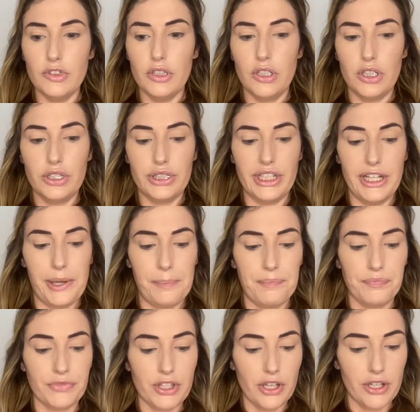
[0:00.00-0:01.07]
Okay,
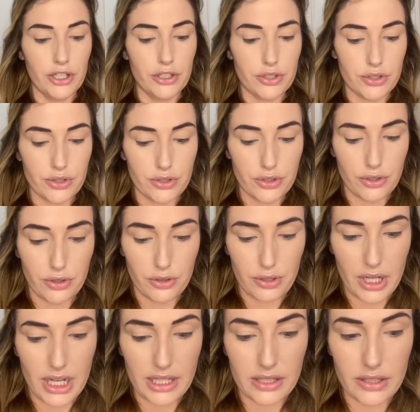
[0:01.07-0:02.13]
so
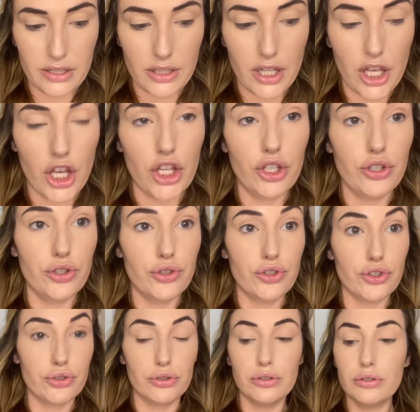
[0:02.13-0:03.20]
as
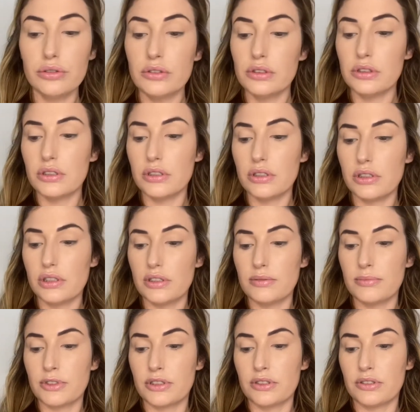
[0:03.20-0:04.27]
usual,
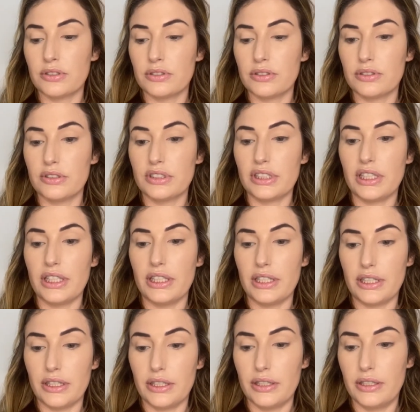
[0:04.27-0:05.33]
I'm going to
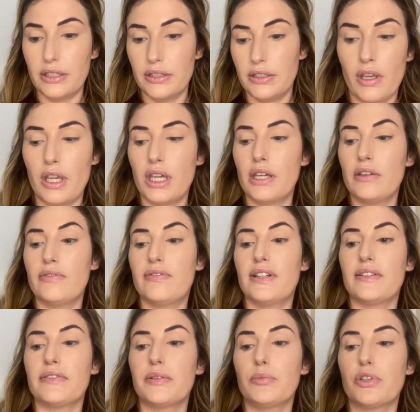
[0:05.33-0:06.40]
take a
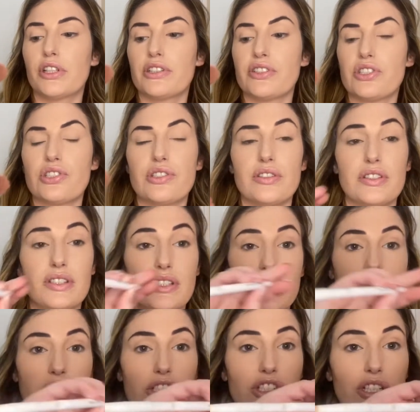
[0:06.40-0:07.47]
fluffy brush. This is
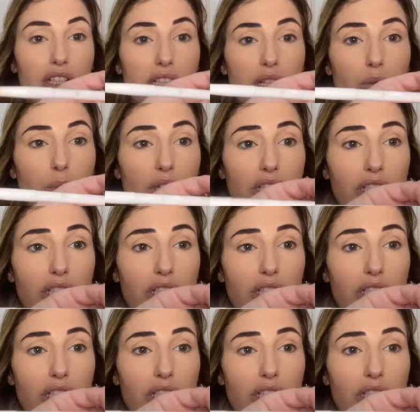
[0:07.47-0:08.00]
actually a Wet